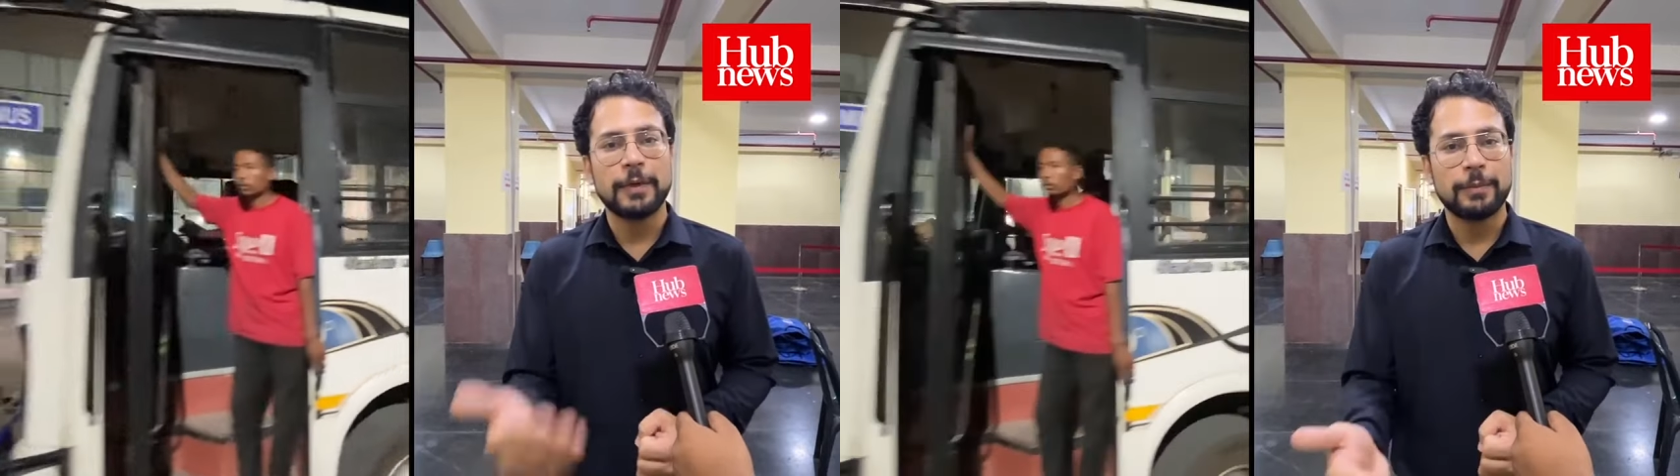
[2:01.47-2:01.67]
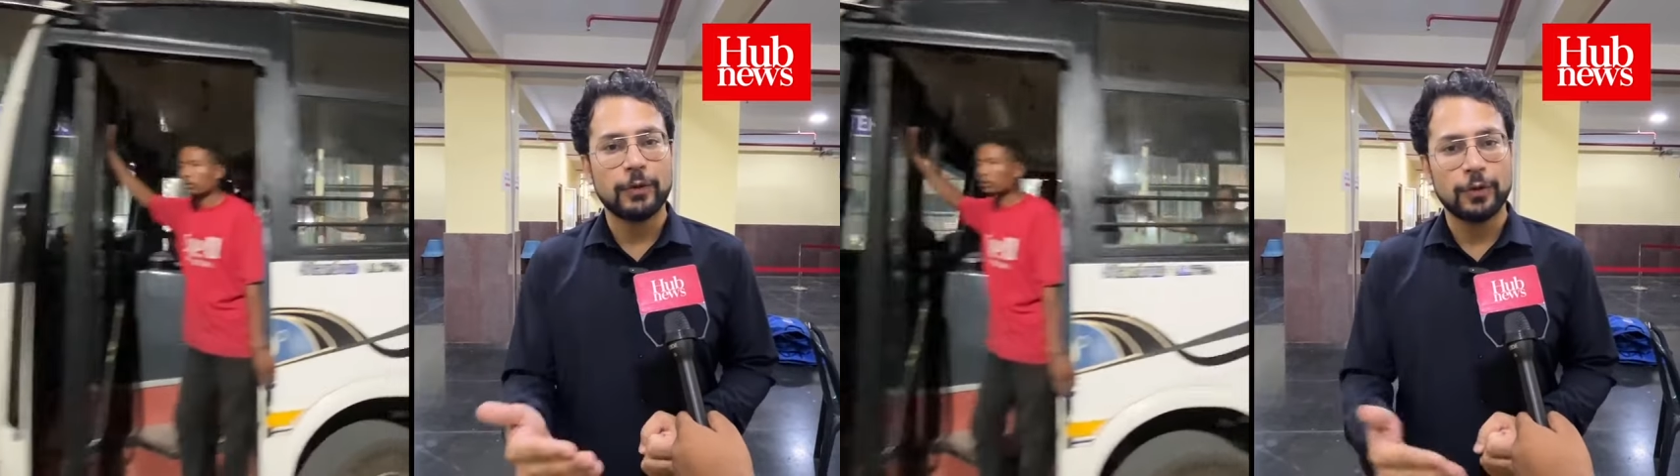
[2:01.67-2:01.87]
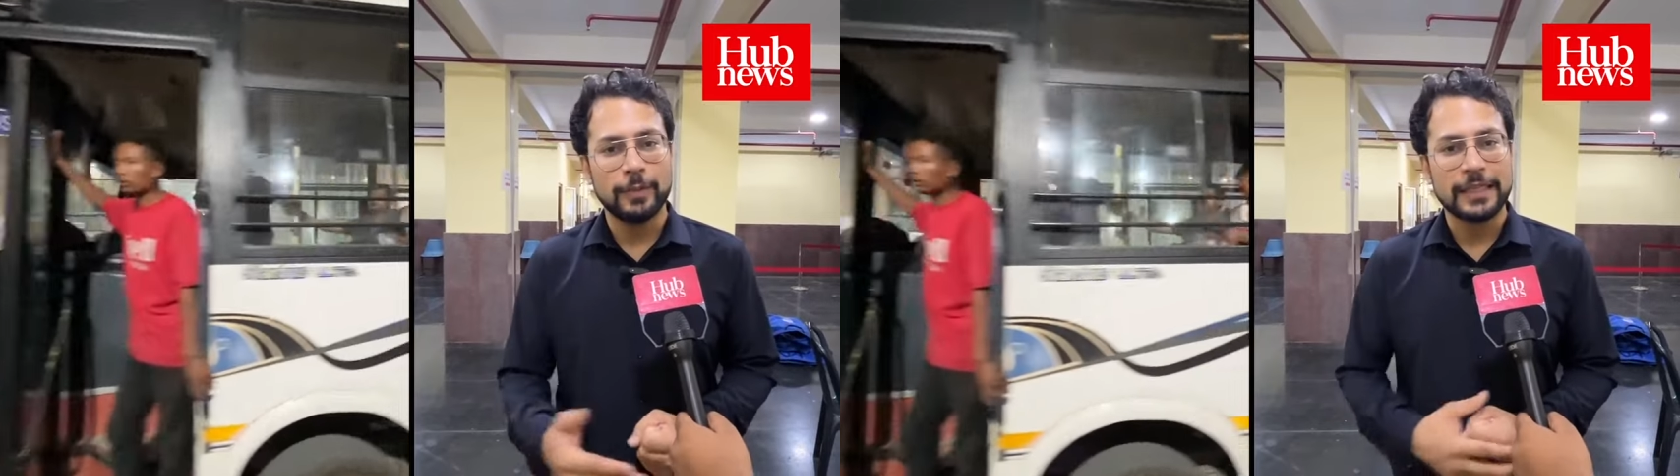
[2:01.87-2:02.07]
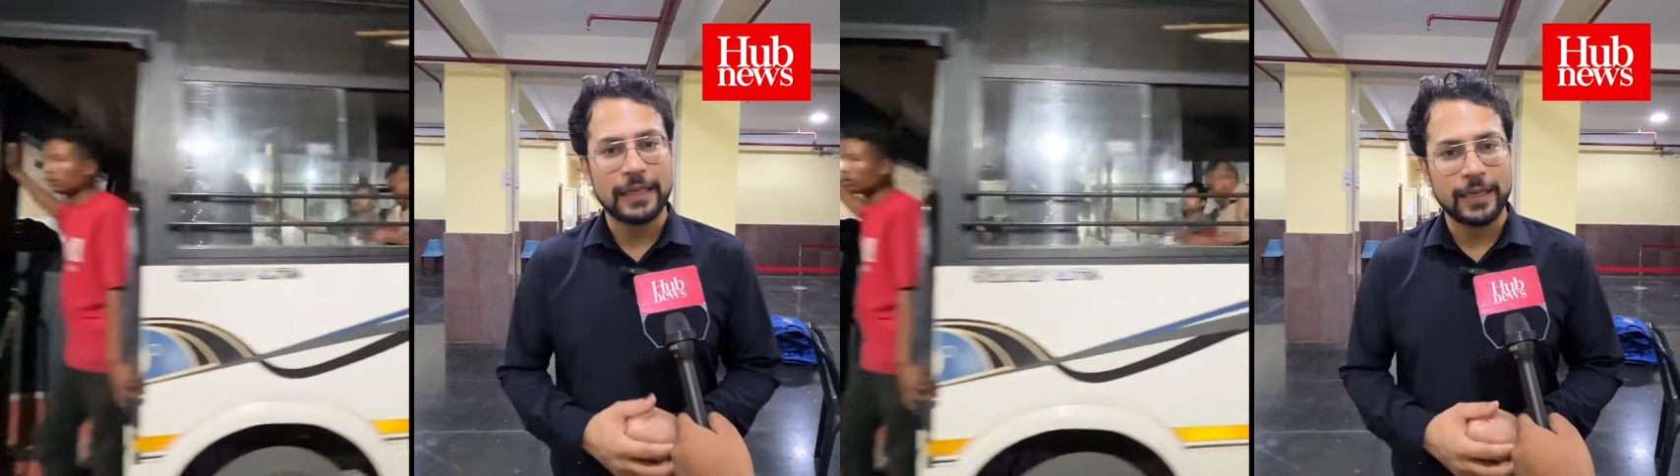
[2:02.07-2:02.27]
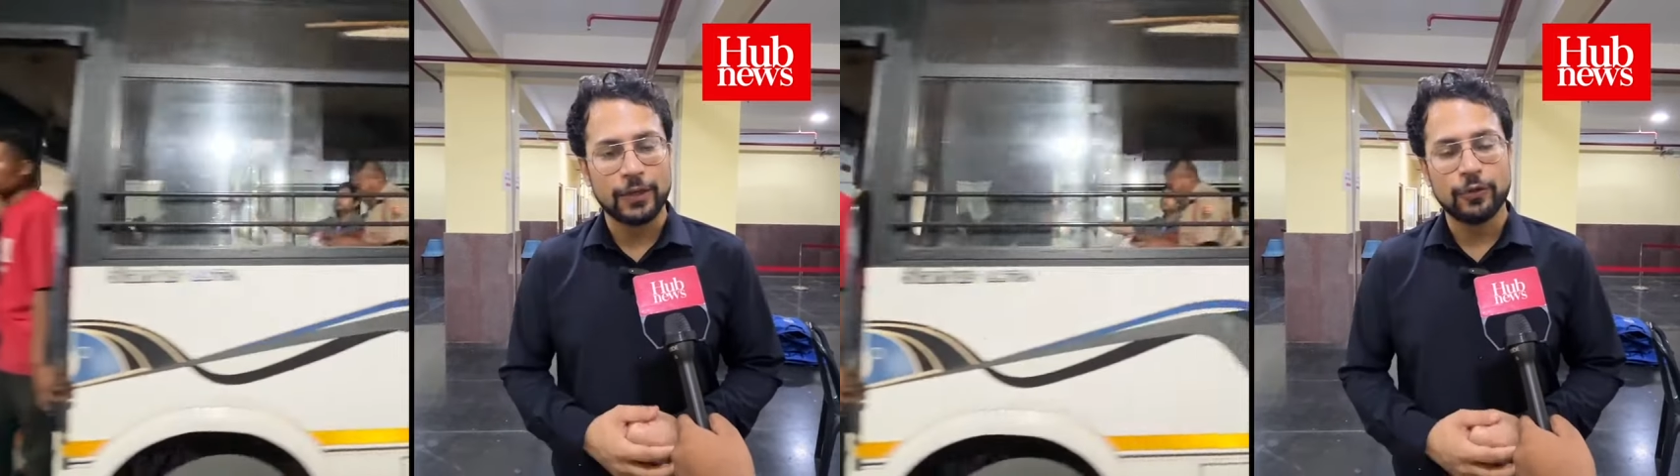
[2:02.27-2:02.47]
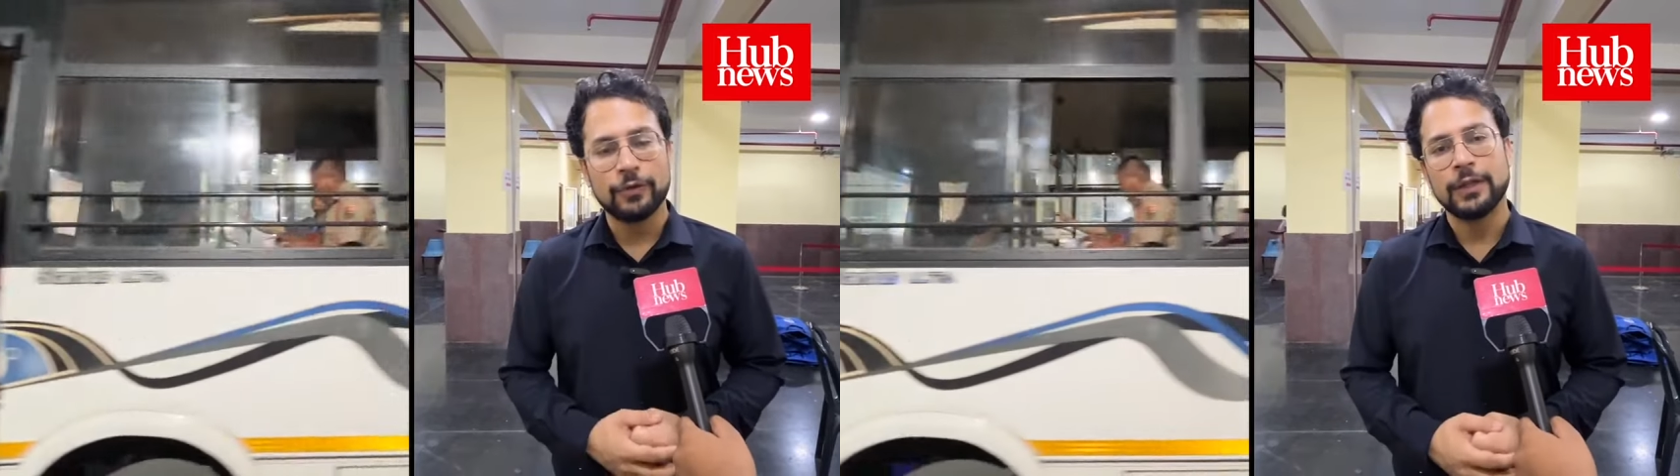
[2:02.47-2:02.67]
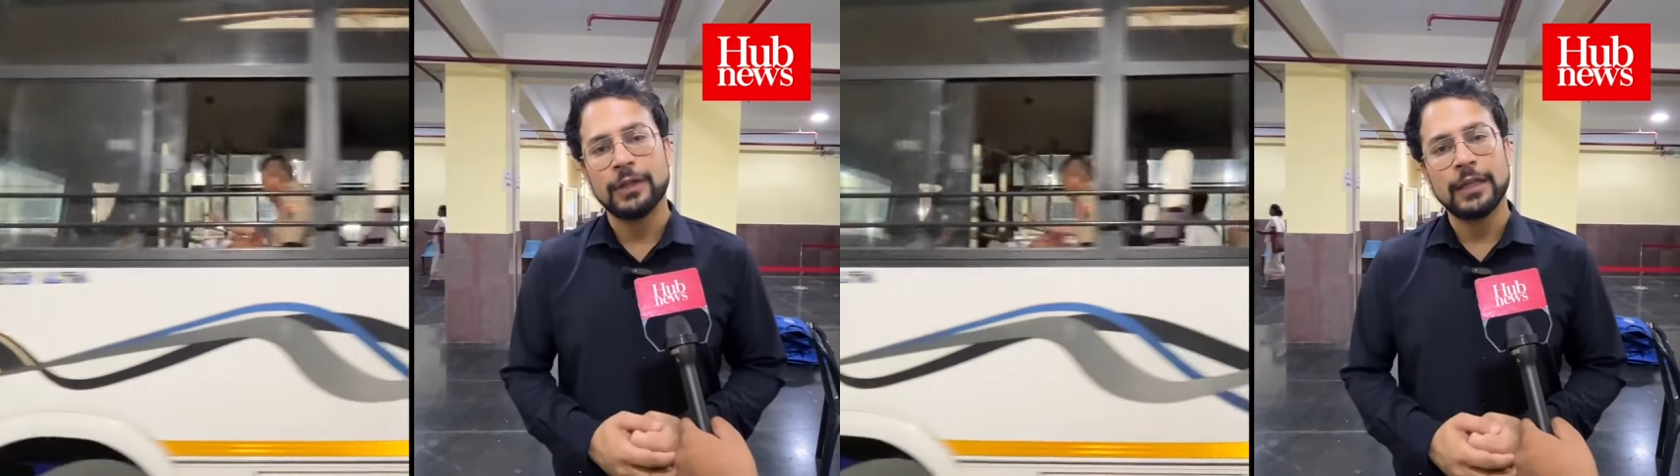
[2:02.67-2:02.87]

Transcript: people who will be sending it over.